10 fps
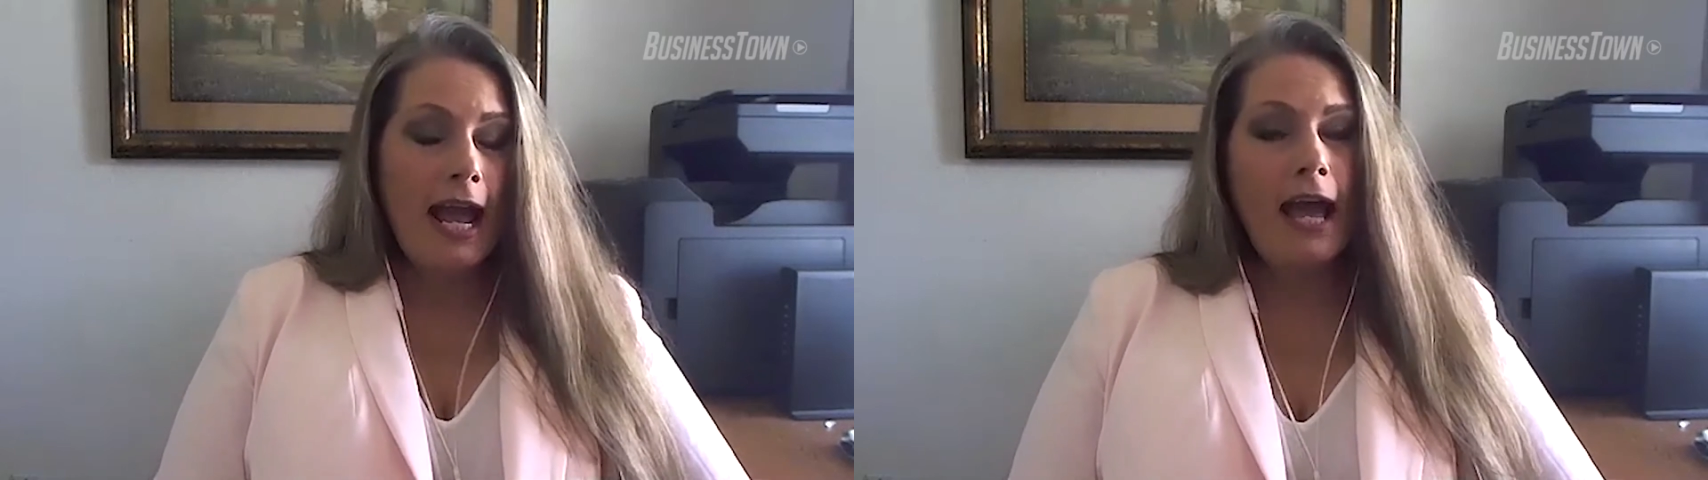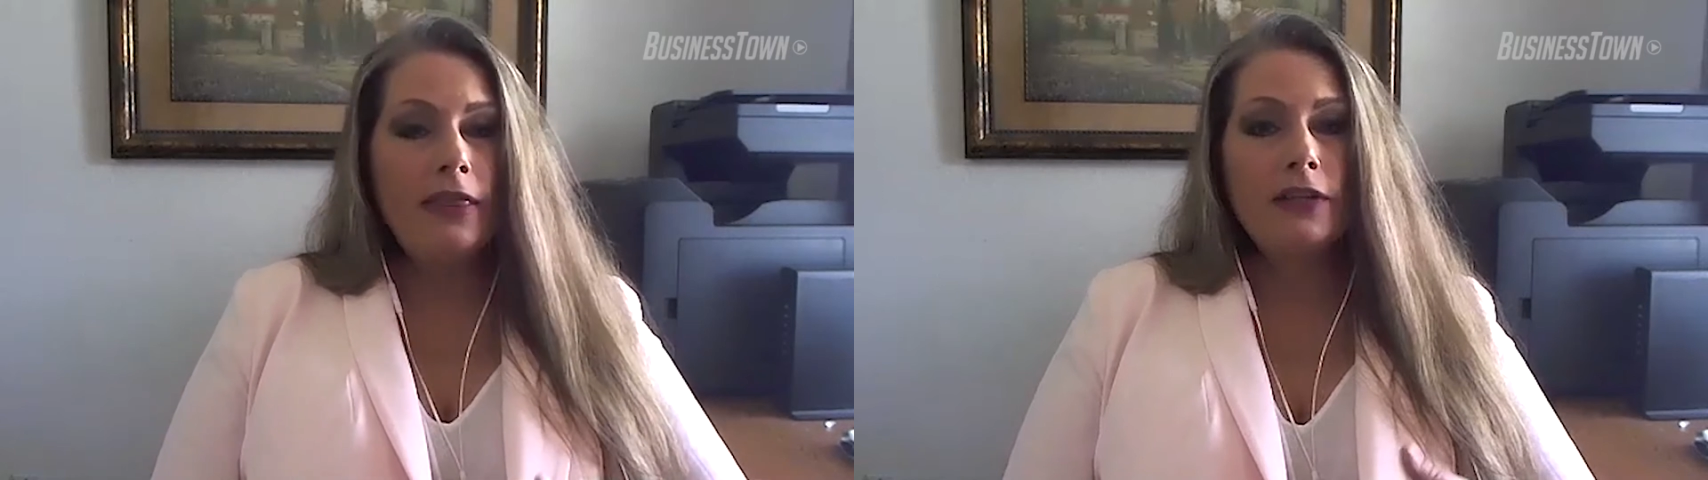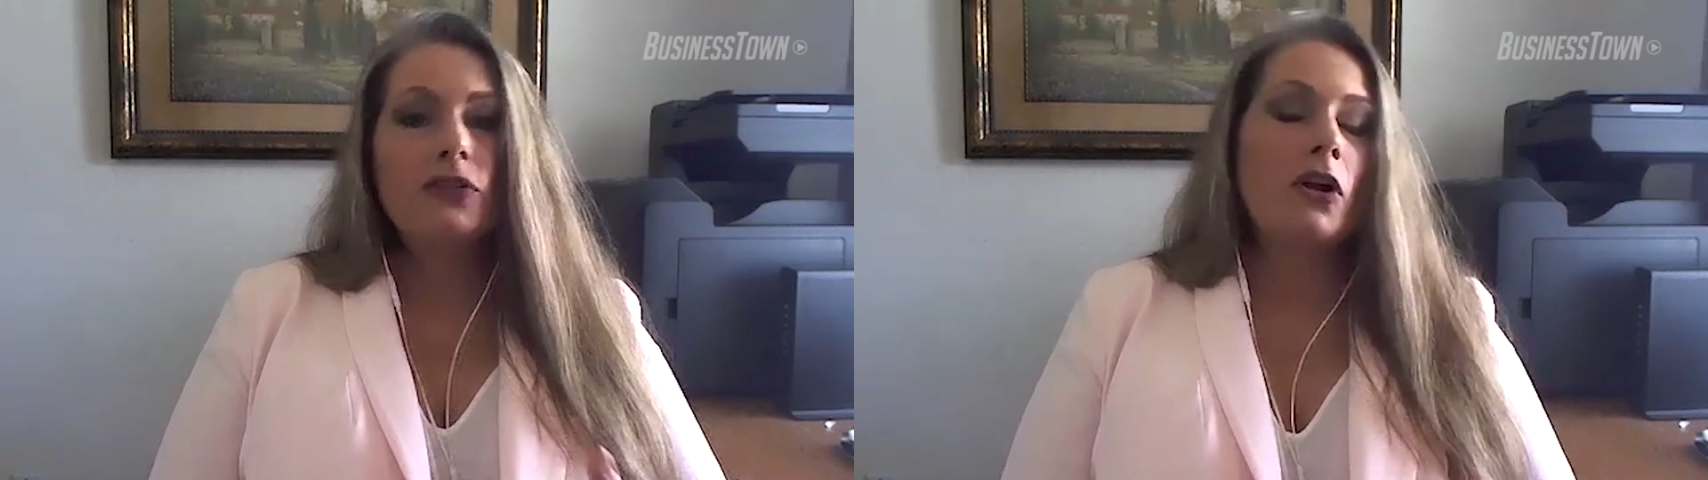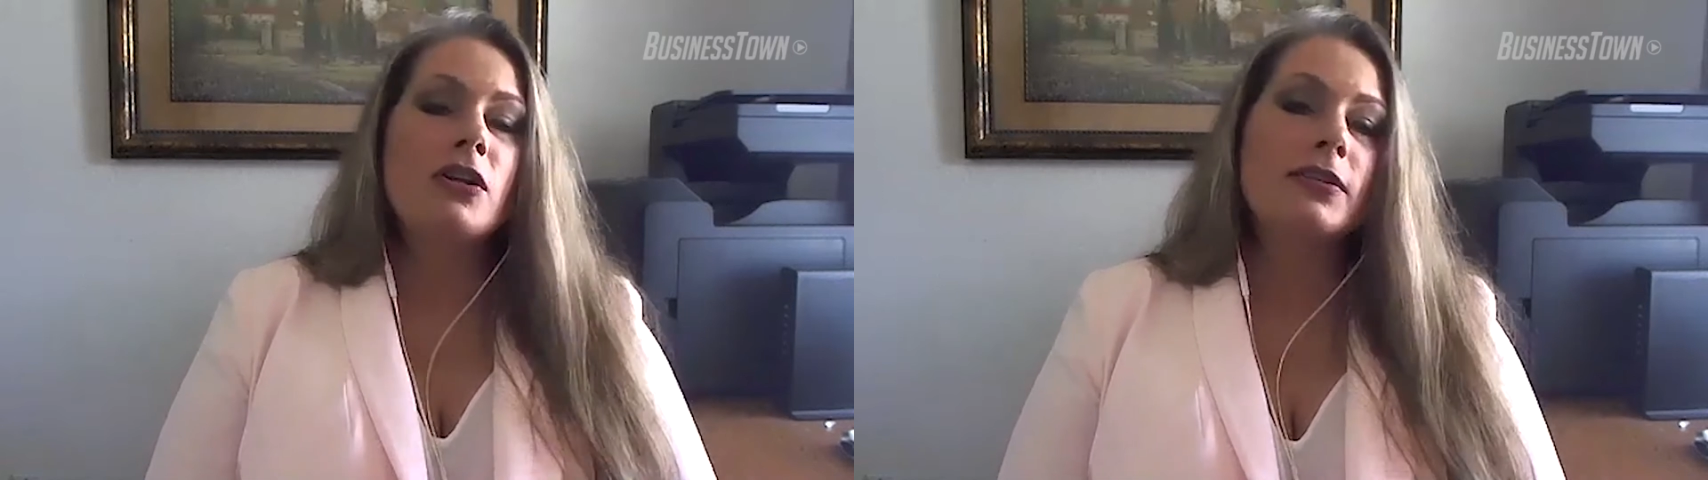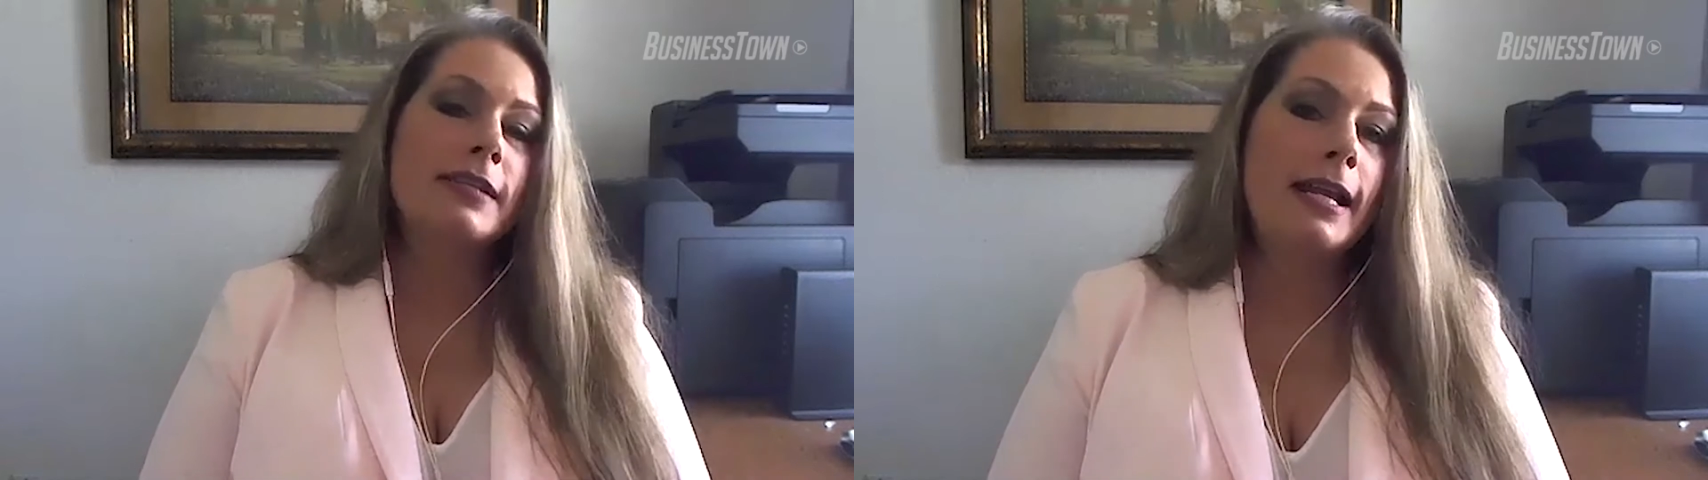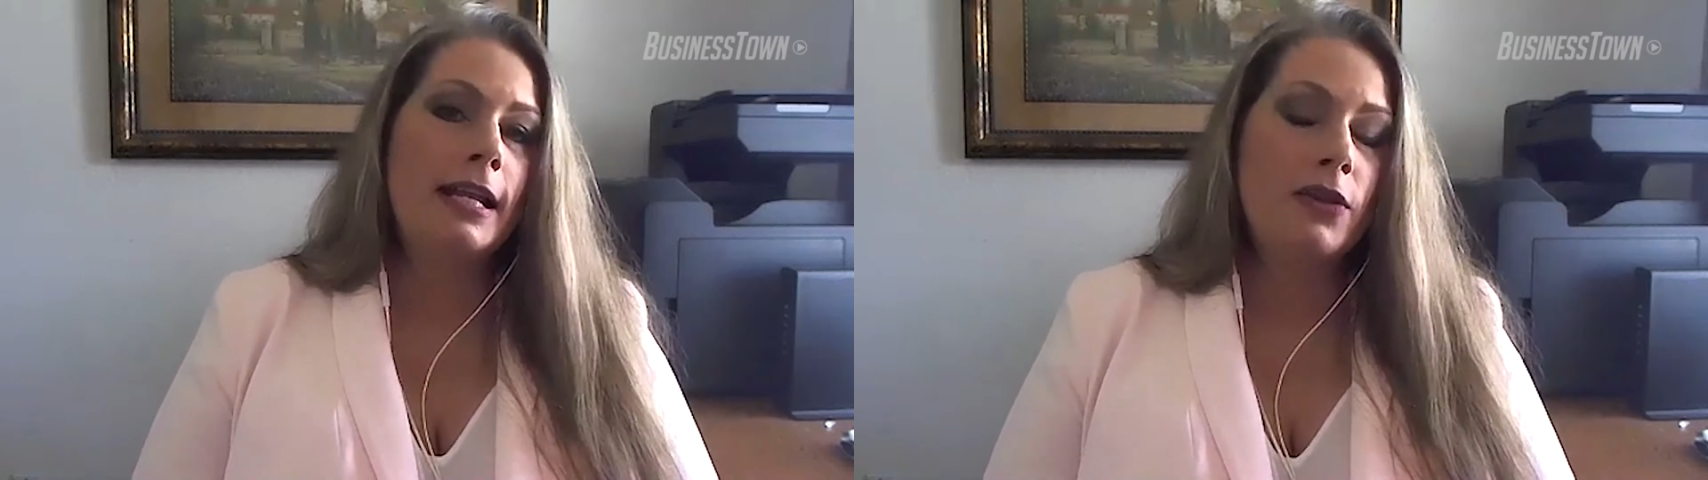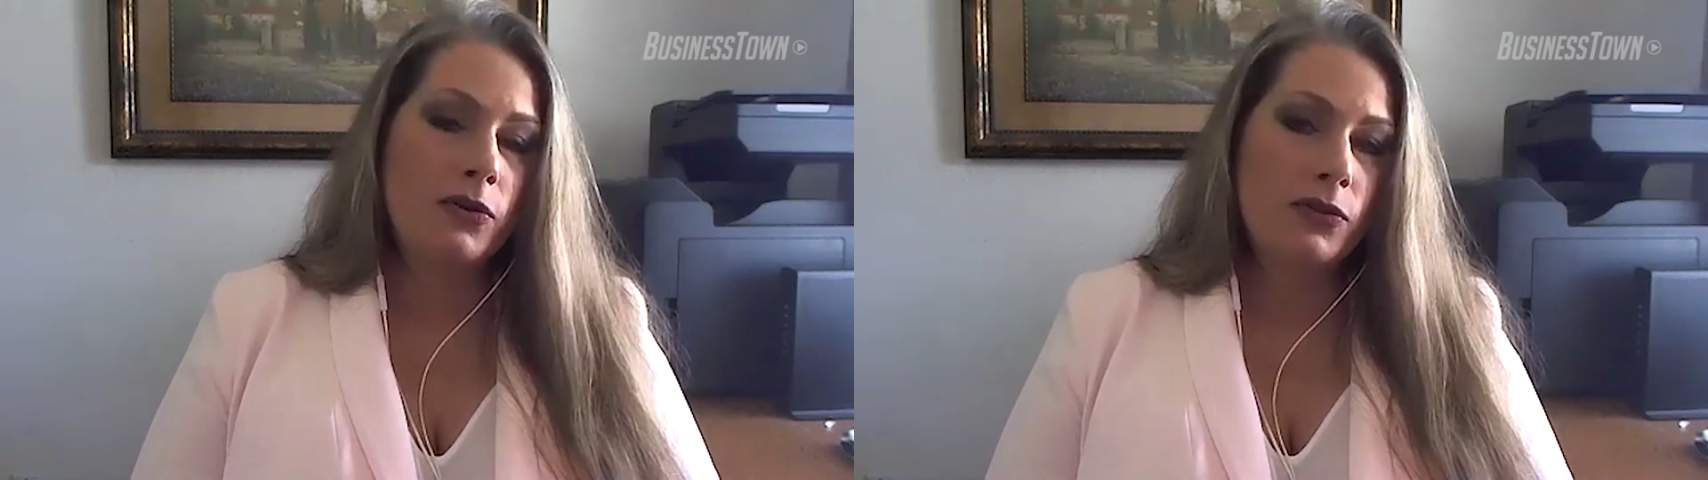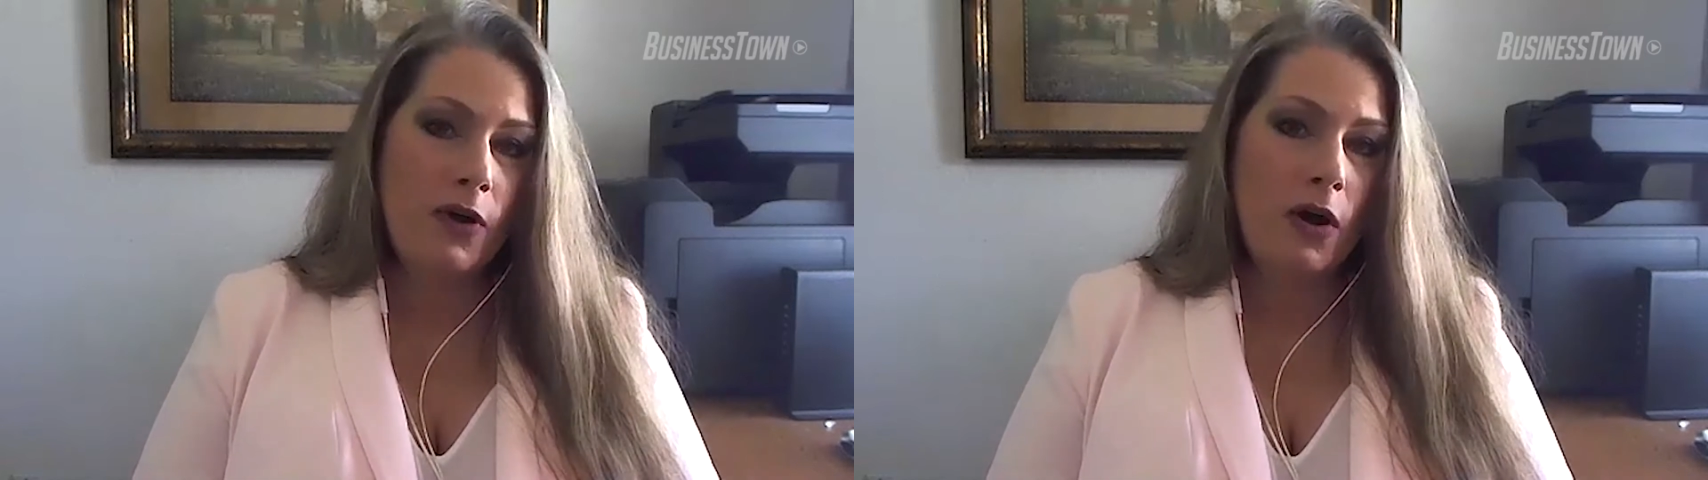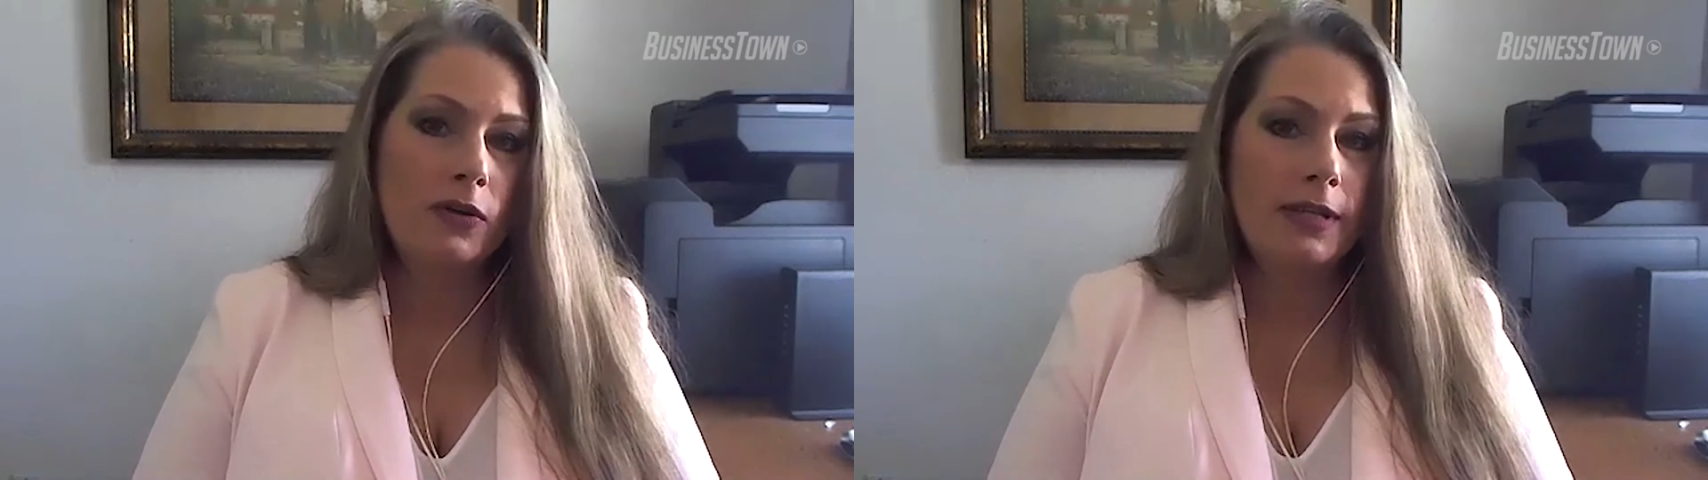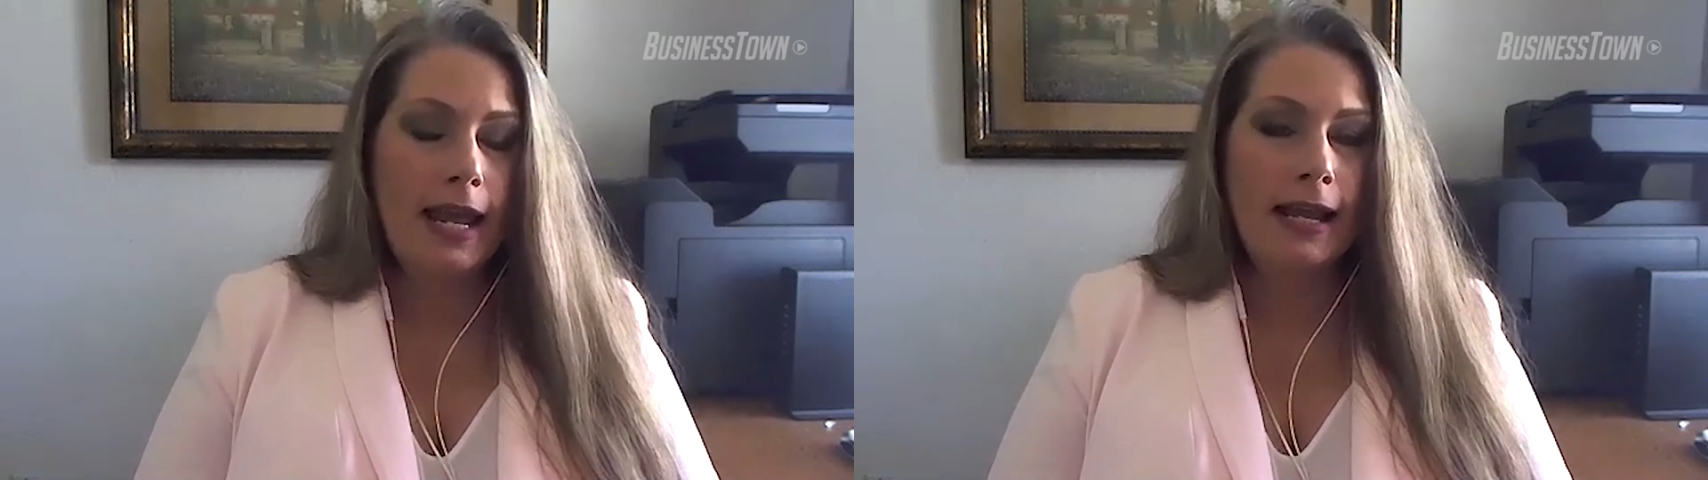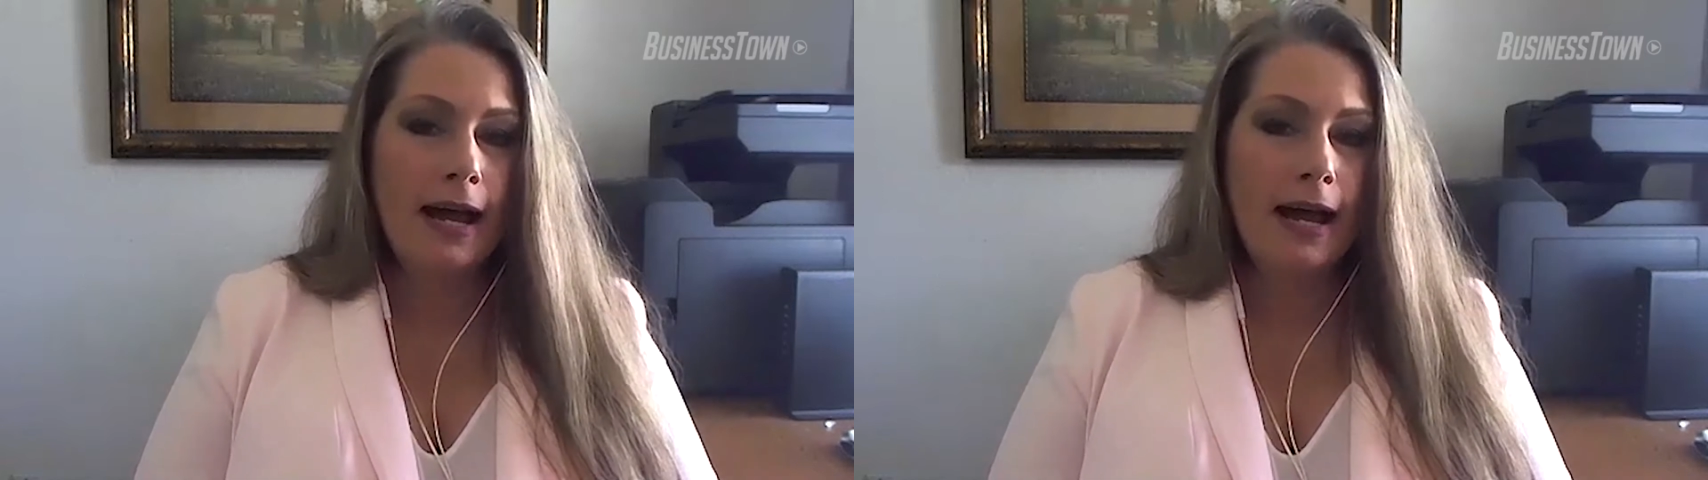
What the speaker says: and then start sending those folks a